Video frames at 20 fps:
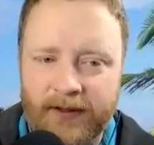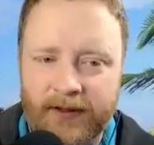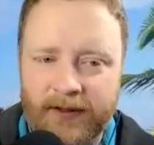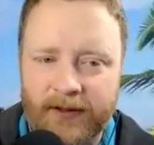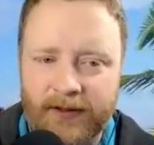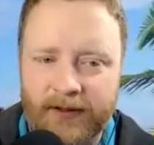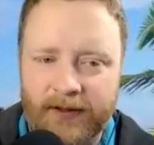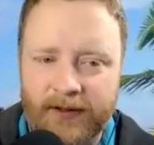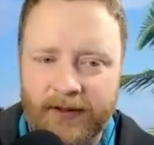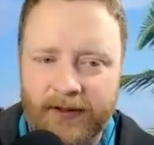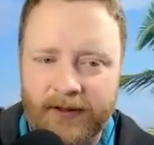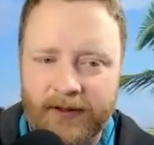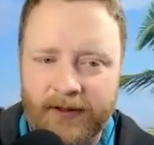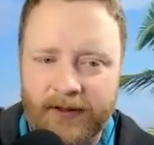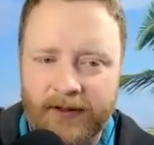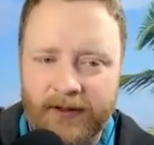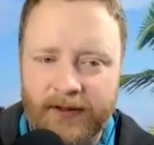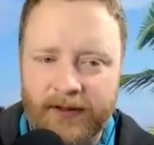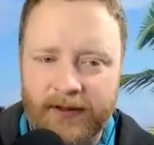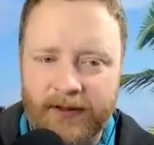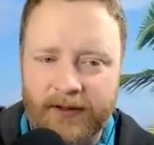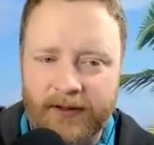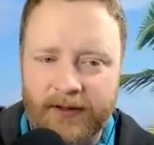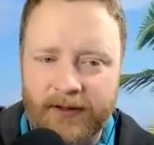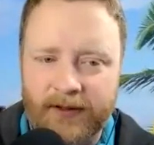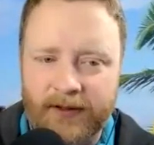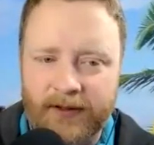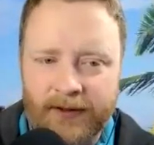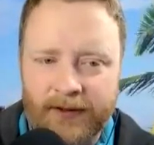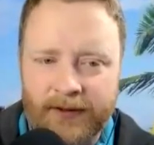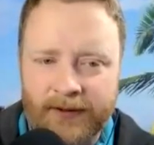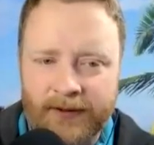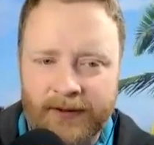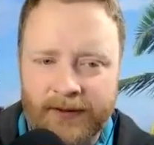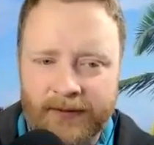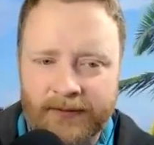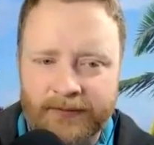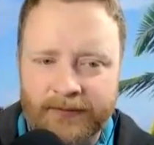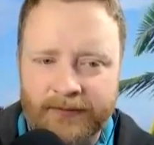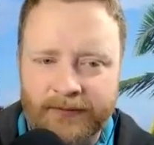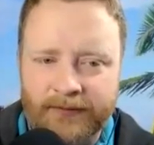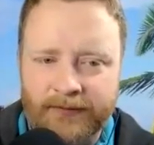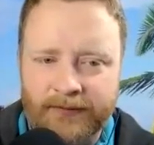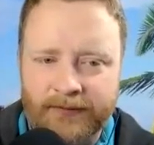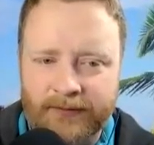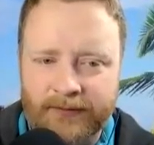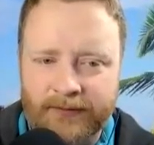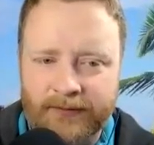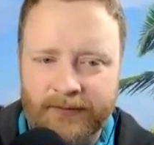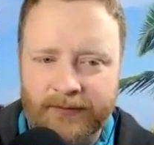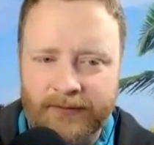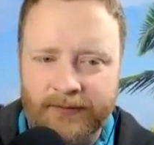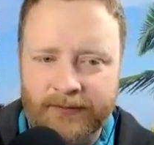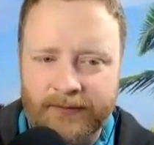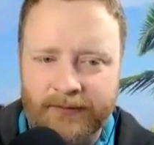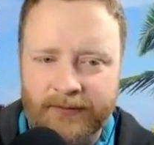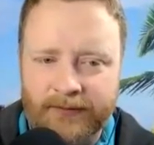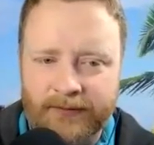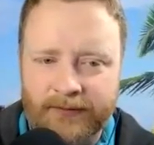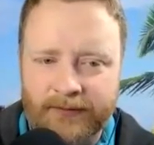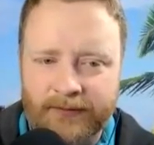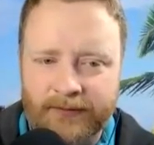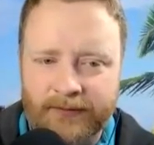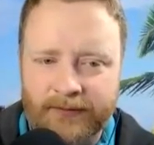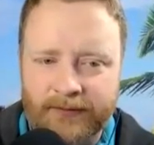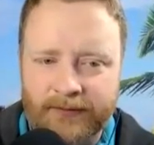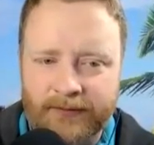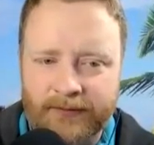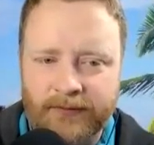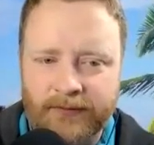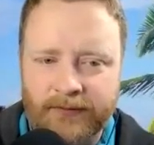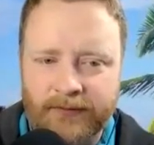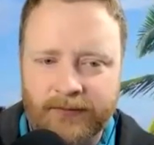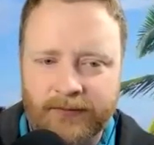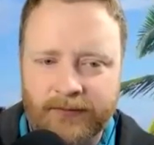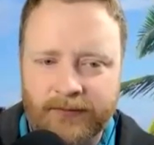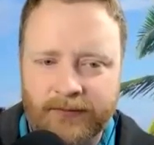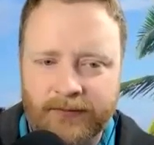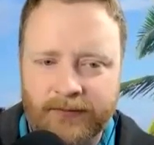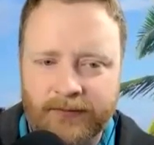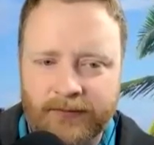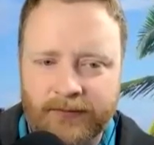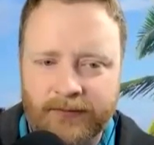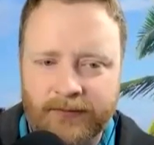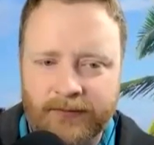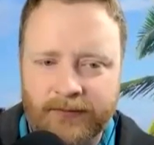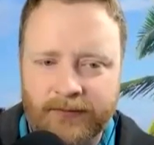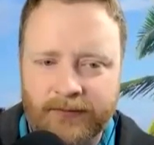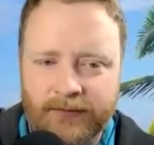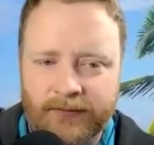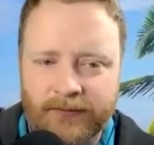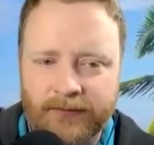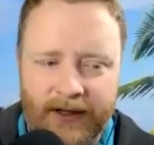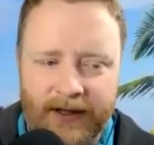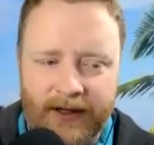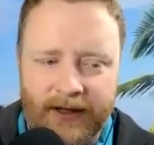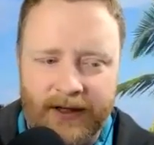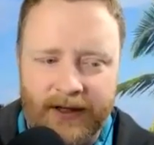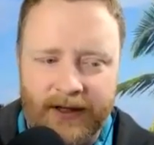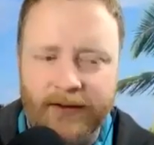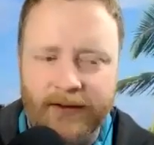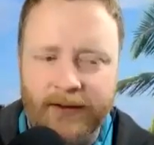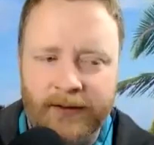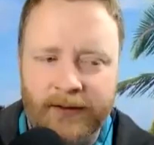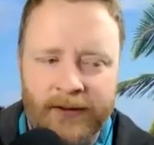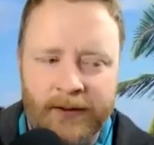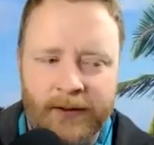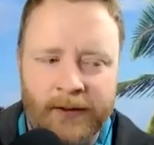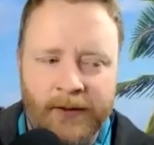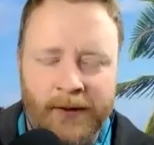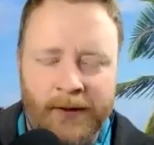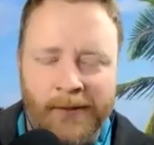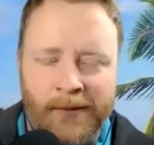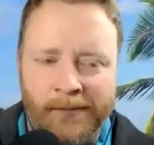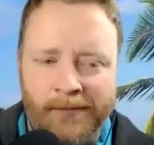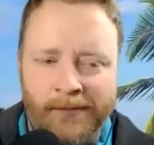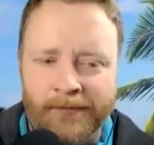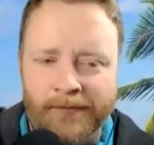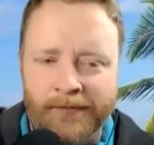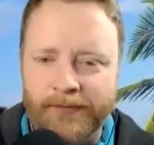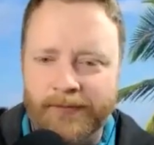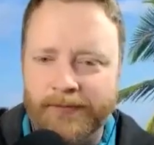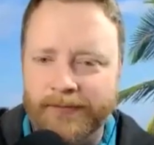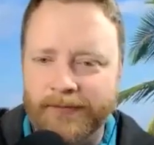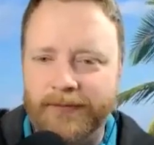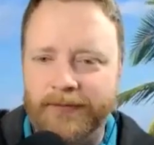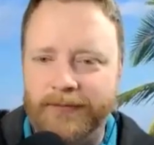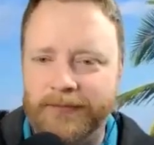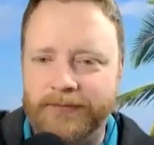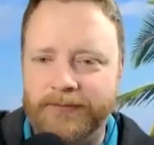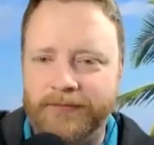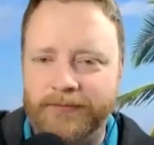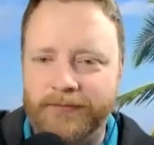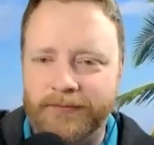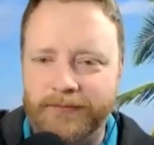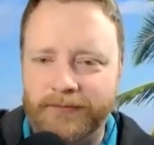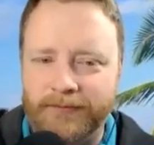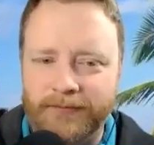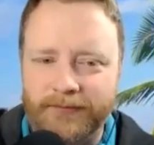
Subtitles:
(silent)